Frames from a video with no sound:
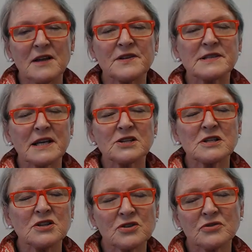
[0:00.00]
There's
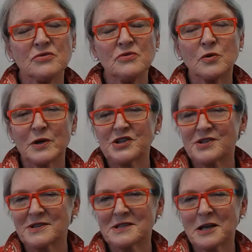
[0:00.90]
actually 2
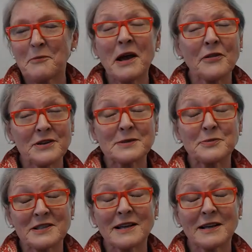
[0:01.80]
questions about this
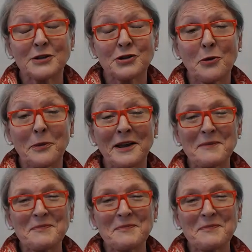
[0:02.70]
particular topic